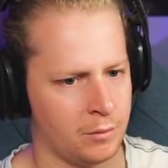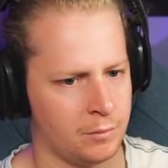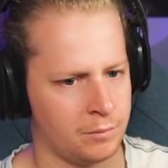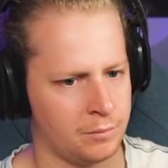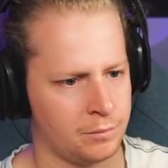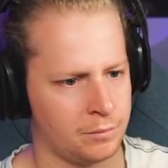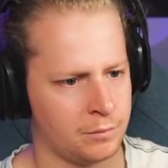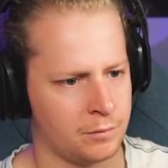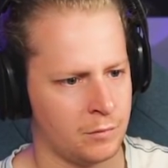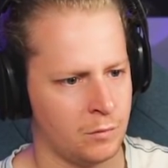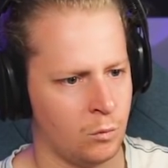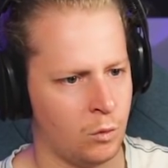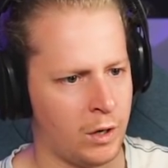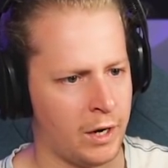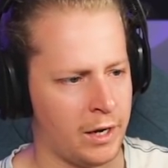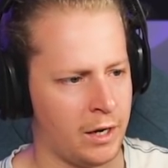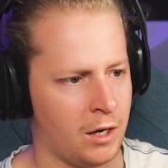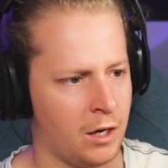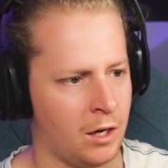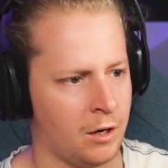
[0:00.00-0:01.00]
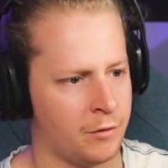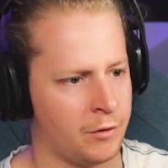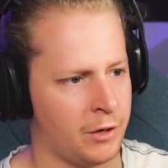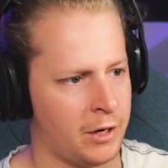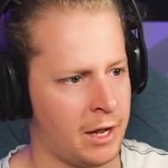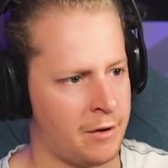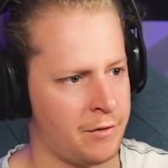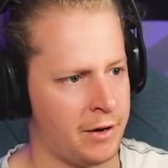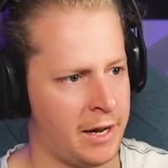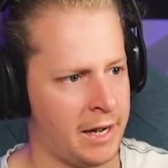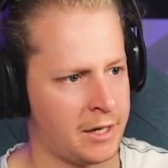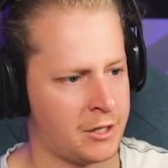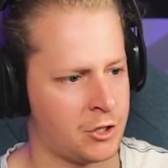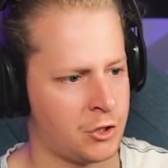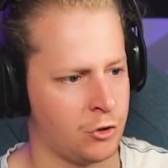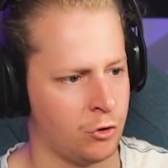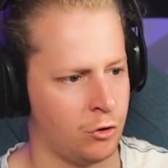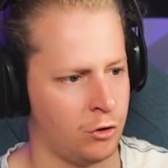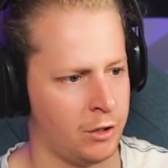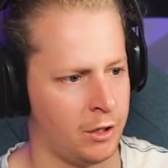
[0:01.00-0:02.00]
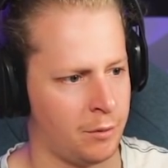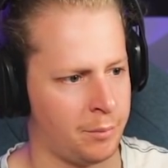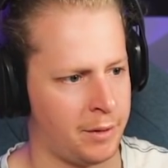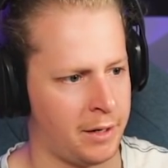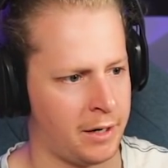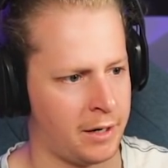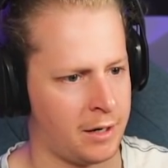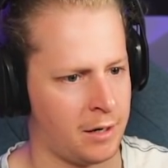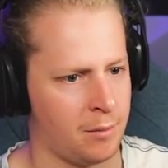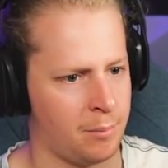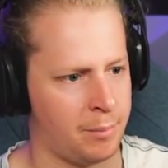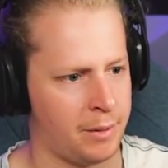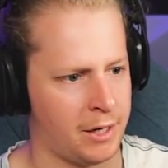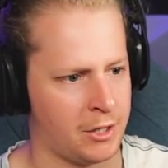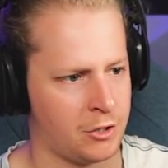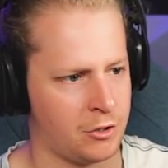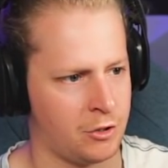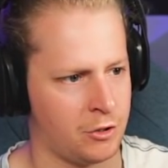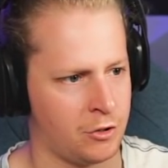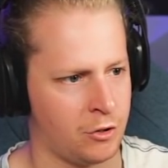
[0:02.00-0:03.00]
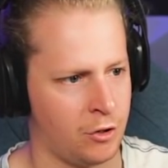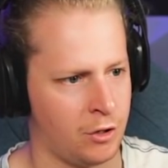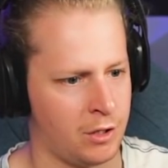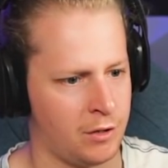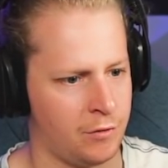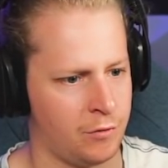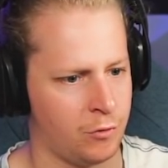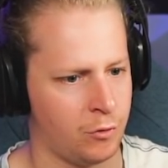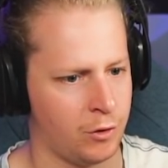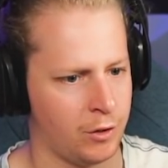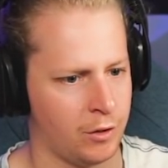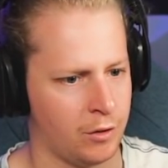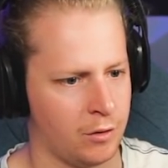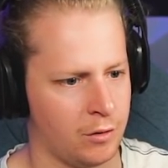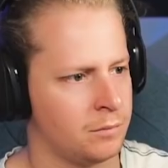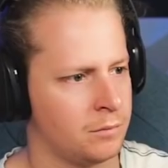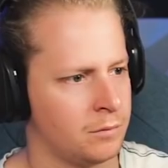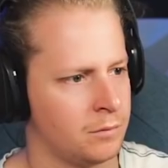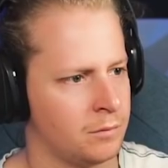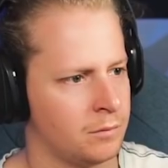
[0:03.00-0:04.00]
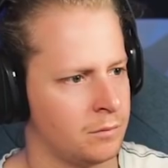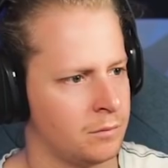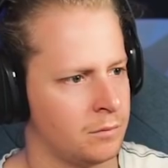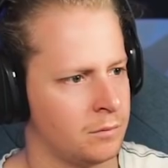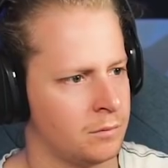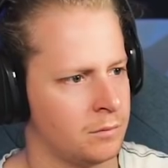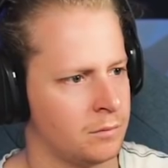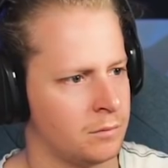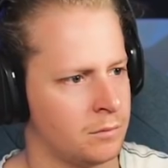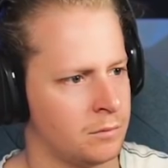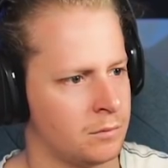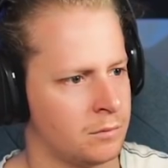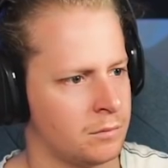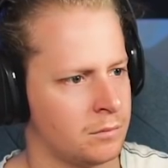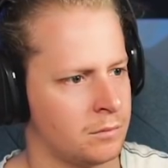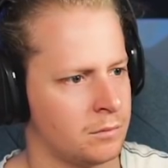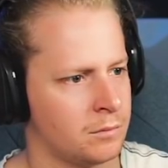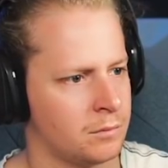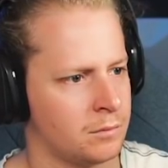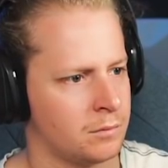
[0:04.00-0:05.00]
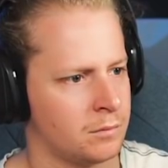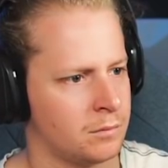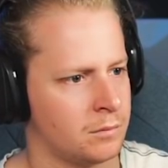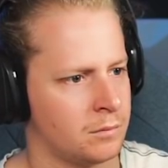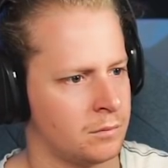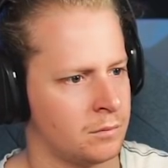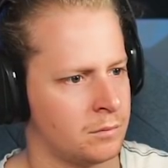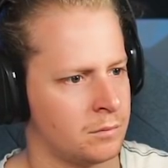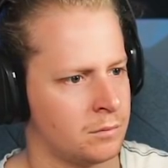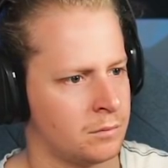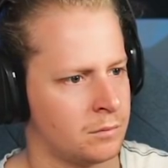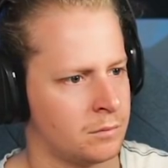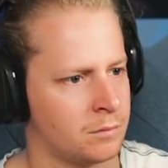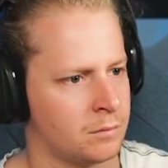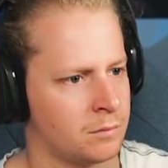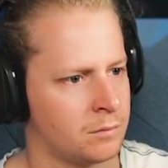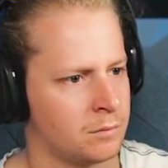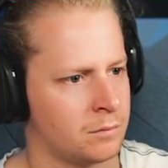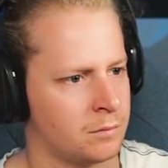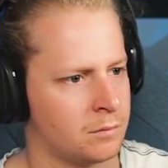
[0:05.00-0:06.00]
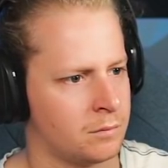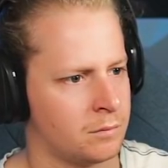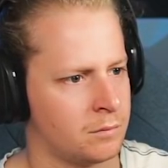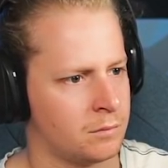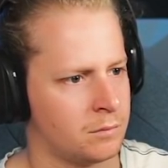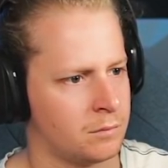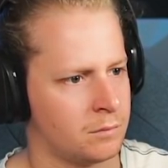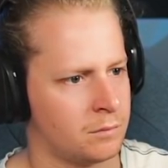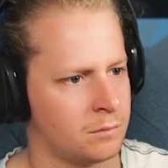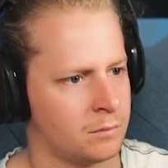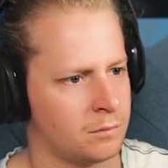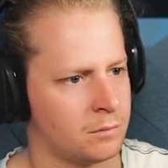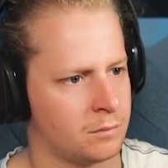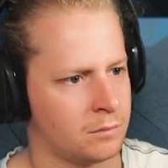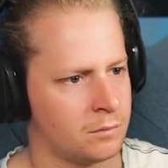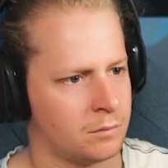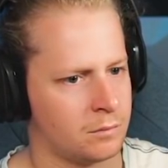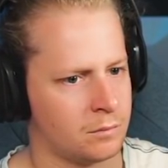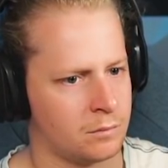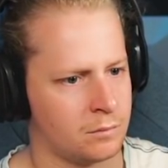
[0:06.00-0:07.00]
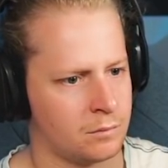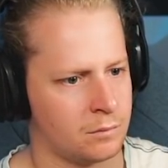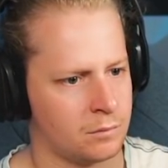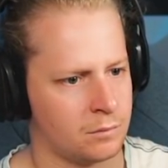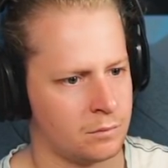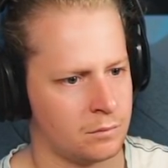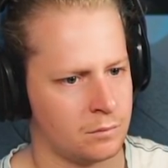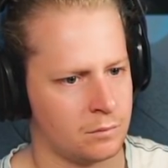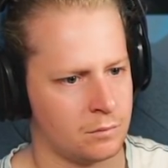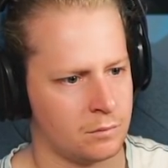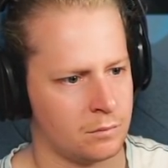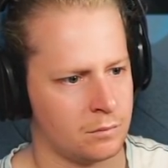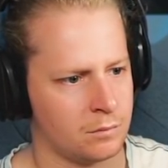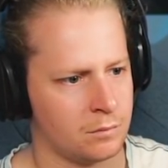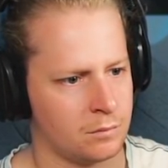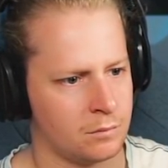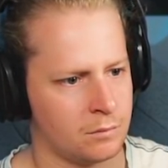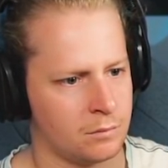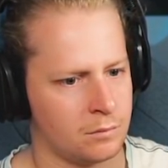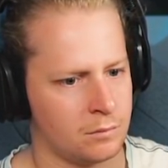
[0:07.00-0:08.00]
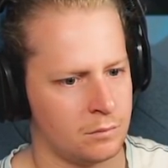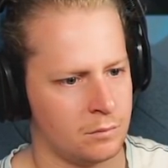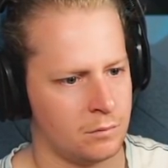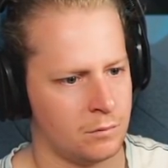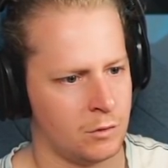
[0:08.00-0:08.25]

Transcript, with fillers: Off. Wait, I'm gonna have an axe shortly. I'll be able to come bash the turkey for you. Yeah, build us an axe. Look, I found boulders and shit. What are you doing over here, Spider-Man?